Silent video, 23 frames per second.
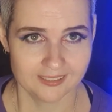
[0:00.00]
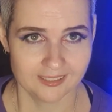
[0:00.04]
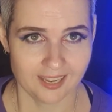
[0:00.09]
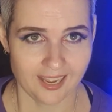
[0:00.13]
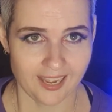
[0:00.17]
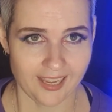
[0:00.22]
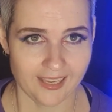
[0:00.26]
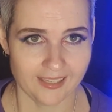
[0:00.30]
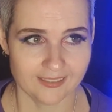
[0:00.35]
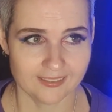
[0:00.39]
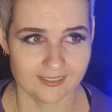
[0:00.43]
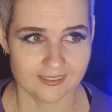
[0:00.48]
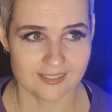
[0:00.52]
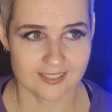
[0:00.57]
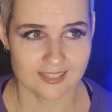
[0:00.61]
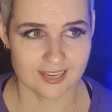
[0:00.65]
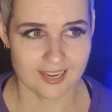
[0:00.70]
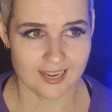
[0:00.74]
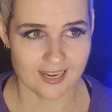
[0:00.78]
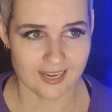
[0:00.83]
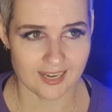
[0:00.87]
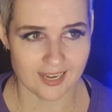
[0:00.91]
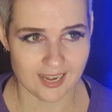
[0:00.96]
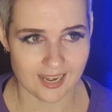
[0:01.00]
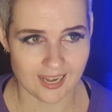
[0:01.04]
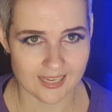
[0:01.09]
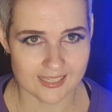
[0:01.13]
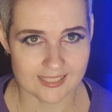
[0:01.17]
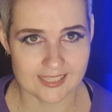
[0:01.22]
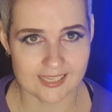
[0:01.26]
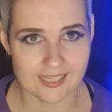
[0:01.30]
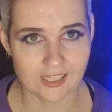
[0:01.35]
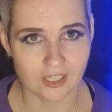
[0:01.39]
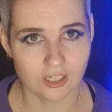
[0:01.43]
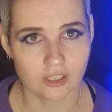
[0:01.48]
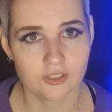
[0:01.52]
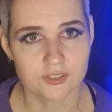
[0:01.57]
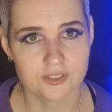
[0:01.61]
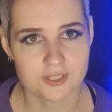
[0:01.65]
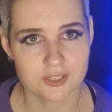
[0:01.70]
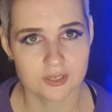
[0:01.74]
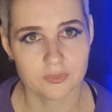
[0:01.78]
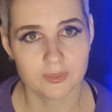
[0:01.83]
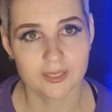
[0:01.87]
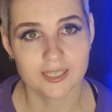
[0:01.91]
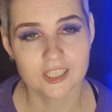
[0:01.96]
and as
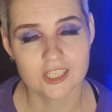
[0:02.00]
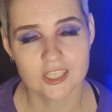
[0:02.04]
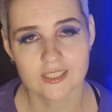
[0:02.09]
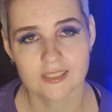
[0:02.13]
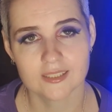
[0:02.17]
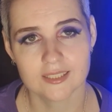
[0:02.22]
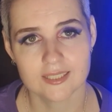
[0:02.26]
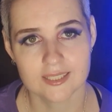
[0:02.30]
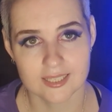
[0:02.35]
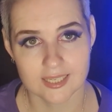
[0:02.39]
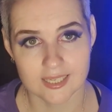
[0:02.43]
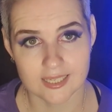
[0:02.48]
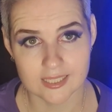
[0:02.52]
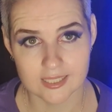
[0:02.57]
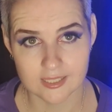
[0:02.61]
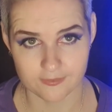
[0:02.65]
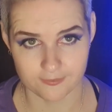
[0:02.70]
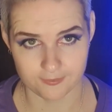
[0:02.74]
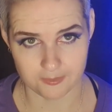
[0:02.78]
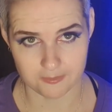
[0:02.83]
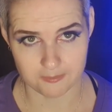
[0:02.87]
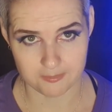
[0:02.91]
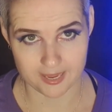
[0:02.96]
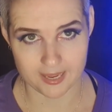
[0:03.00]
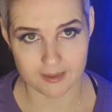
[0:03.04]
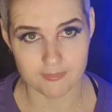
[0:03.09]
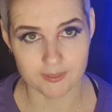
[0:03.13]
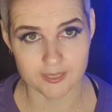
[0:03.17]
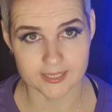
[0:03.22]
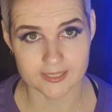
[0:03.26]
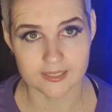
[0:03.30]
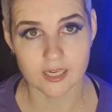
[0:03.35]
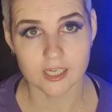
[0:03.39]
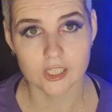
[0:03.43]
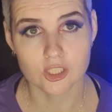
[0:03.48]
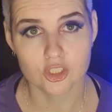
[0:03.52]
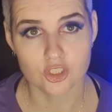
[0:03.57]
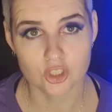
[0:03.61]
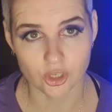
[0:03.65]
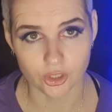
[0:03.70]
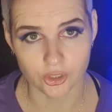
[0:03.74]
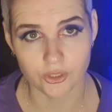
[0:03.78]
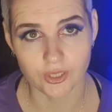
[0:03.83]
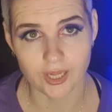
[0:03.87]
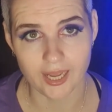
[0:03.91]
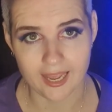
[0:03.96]
inconsequential as it is for me, because I
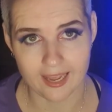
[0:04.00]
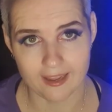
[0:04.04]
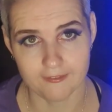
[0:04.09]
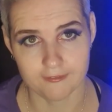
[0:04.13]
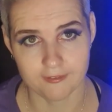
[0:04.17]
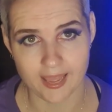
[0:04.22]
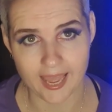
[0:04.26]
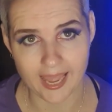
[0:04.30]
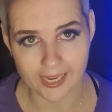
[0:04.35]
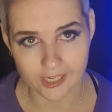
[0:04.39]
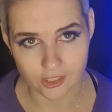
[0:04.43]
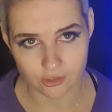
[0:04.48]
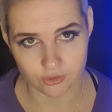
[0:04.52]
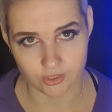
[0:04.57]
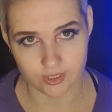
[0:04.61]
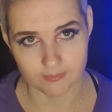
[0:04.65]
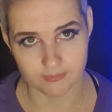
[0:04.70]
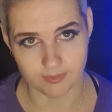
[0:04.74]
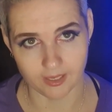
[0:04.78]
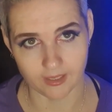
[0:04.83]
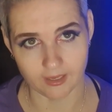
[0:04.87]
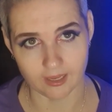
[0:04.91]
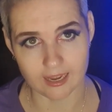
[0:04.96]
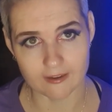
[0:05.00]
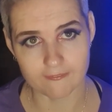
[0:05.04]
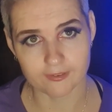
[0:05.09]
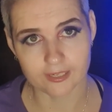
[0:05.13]
don't have hatred in my life,